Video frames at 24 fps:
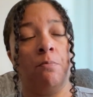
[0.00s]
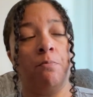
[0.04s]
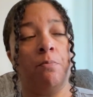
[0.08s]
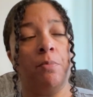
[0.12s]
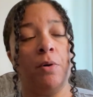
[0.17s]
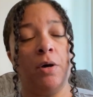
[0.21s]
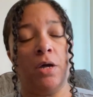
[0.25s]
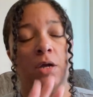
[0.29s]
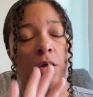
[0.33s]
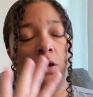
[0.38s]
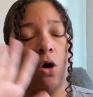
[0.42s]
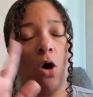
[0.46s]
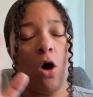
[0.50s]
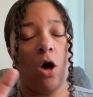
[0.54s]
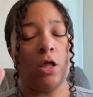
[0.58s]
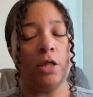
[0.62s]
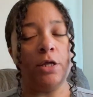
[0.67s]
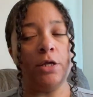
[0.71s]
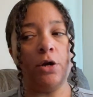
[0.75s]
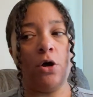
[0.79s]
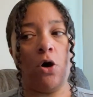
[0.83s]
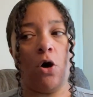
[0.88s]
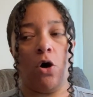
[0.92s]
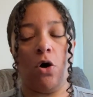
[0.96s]
But all
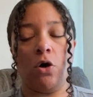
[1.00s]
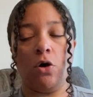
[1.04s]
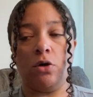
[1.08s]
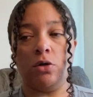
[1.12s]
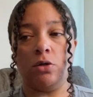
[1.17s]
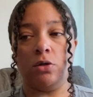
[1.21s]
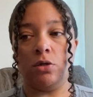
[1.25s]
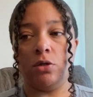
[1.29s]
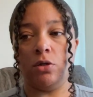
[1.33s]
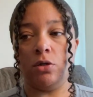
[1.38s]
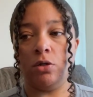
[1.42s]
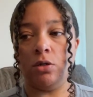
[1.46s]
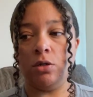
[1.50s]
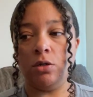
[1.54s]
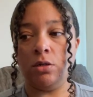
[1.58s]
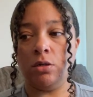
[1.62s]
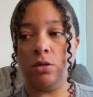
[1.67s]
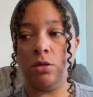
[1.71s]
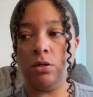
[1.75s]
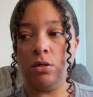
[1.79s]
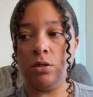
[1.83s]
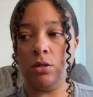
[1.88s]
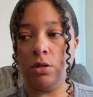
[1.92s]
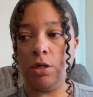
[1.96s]
in all,
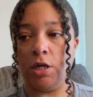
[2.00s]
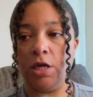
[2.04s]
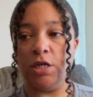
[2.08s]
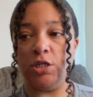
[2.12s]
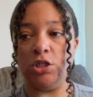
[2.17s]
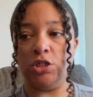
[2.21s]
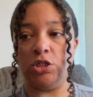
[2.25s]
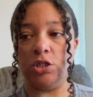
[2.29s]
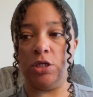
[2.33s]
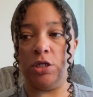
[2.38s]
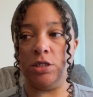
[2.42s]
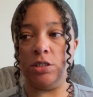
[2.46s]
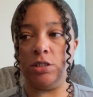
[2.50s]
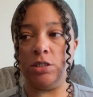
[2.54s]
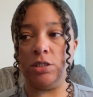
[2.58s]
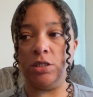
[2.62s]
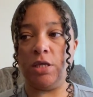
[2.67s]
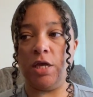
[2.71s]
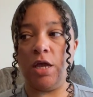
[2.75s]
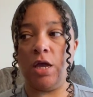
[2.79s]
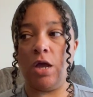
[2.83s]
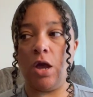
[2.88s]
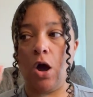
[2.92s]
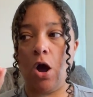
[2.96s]
it's just
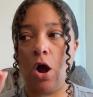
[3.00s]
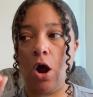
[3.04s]
they